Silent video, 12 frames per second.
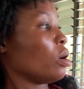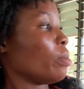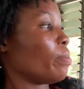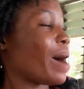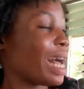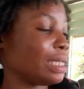
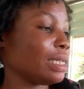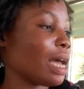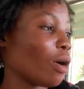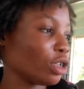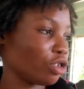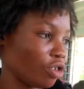party
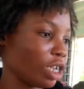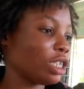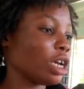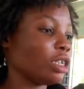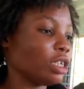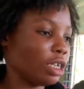that was
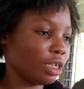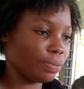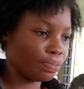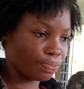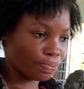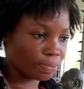created in
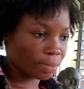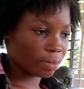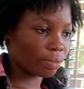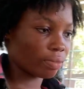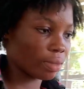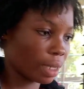
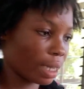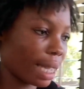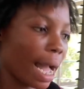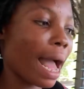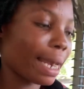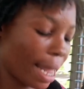
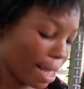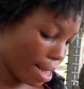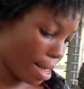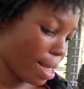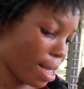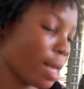Ghana,
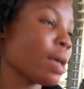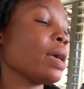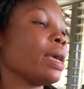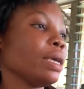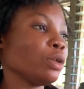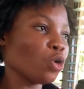
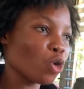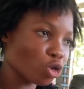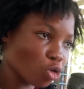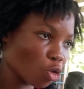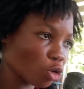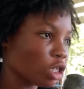in Gold
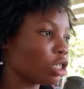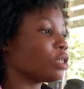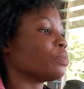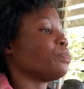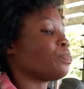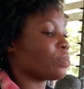Coast.
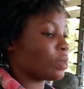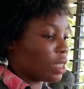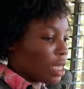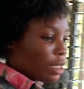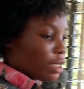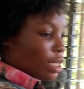
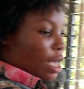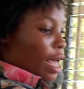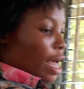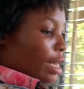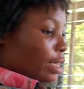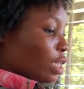Yes.
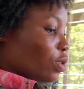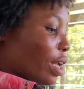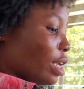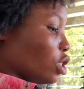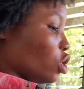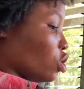And this
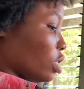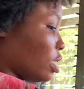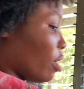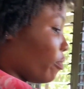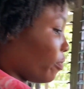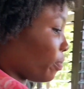one is Joseph